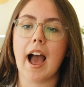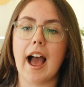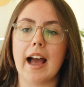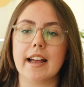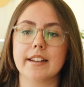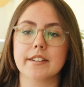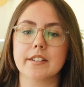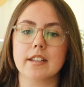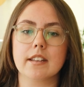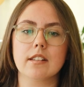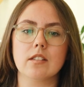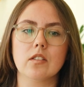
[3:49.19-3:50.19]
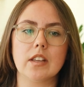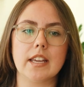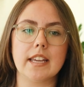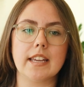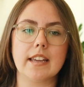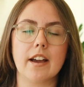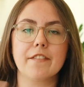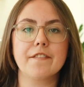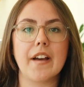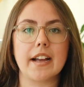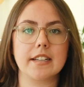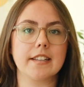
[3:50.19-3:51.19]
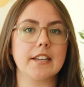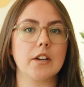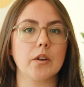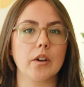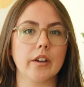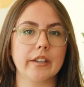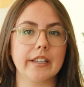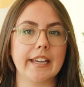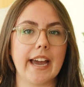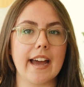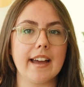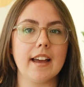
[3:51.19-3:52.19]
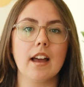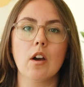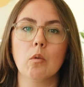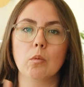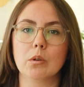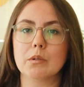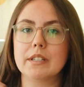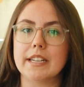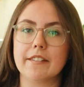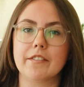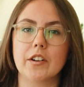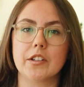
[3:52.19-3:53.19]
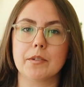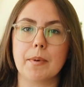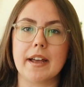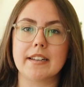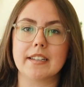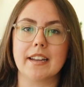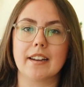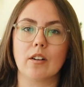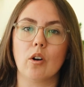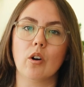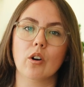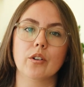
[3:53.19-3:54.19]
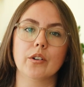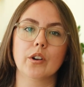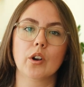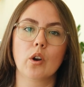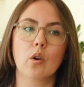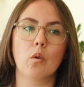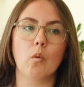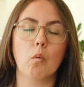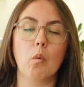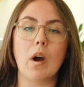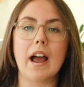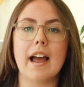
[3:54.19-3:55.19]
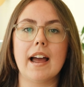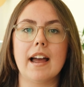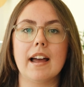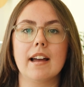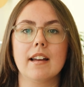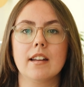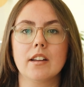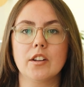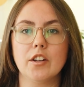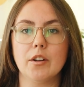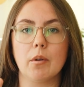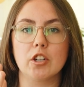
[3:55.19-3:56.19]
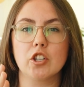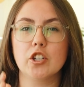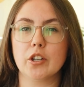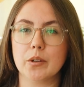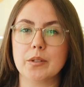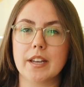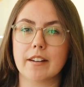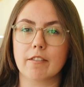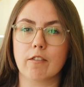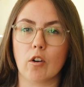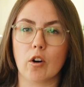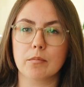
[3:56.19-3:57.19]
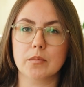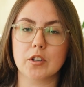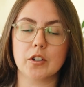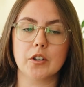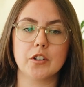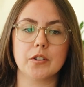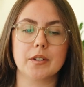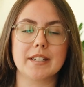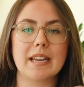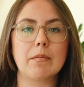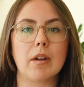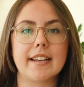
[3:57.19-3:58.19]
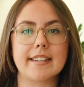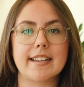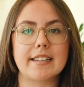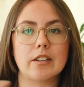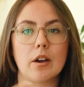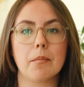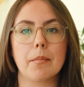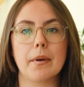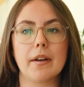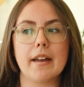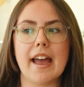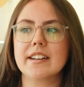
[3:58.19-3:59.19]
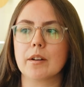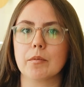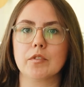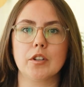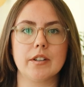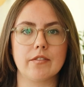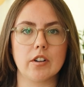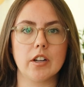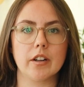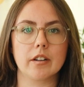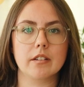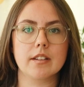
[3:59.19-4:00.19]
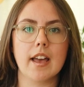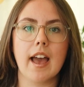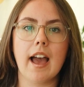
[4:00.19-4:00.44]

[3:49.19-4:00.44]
And the effects that you can get will differ depending on where you are shooting from. So you could use the same lighting setup but end up with 2 different looks.